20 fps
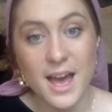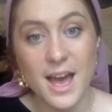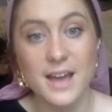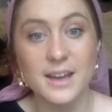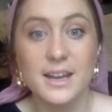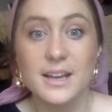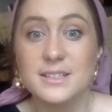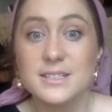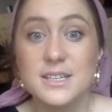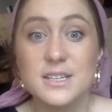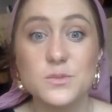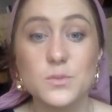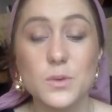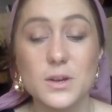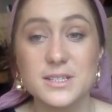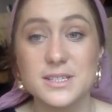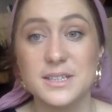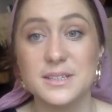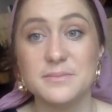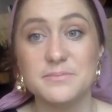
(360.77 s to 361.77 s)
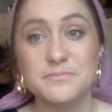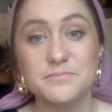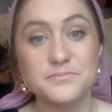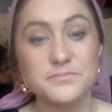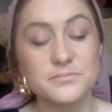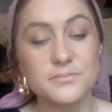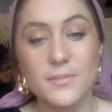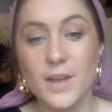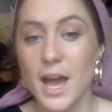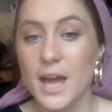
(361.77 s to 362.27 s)
And Esti's wasn't.
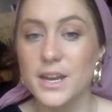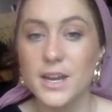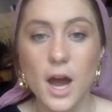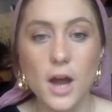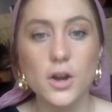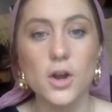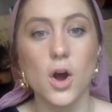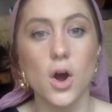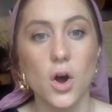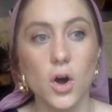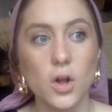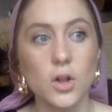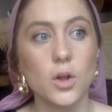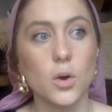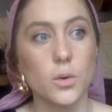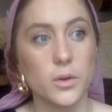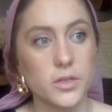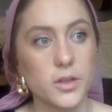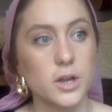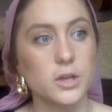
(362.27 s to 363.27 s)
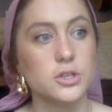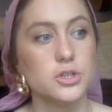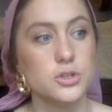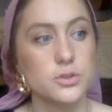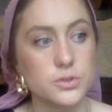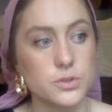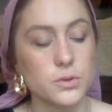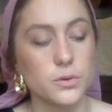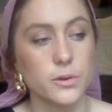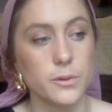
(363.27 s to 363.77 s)
And not all Orthodox
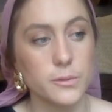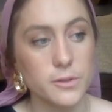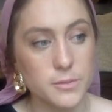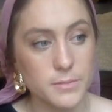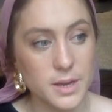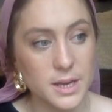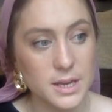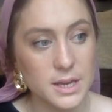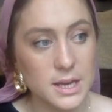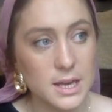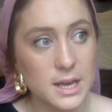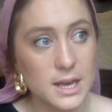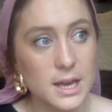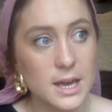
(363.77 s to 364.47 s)
Jews agree with me,